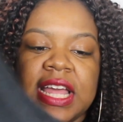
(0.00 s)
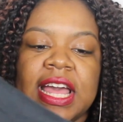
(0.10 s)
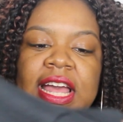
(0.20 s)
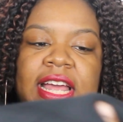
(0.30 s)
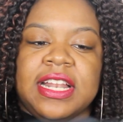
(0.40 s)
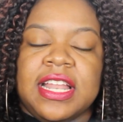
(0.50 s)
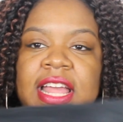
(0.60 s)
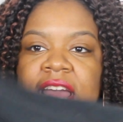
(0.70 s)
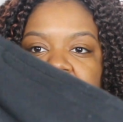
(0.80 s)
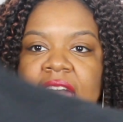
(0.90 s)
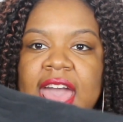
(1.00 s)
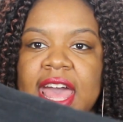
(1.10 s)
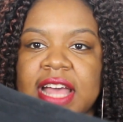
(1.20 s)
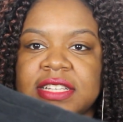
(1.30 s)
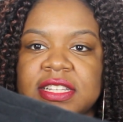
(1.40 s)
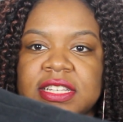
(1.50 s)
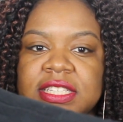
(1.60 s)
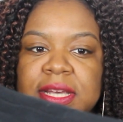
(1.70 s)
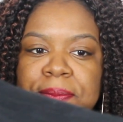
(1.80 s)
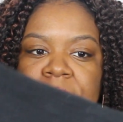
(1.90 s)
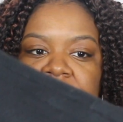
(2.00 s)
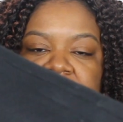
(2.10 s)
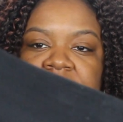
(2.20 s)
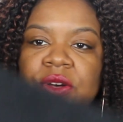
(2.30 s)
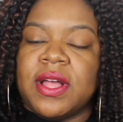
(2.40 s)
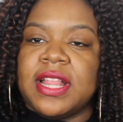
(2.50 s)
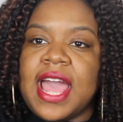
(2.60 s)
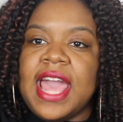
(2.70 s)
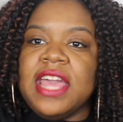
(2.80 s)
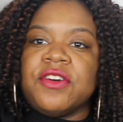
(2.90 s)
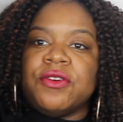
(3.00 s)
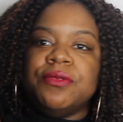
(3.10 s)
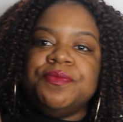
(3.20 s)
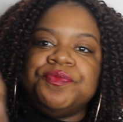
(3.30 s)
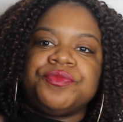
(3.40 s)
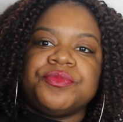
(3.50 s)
then it has the zippers on the ankle.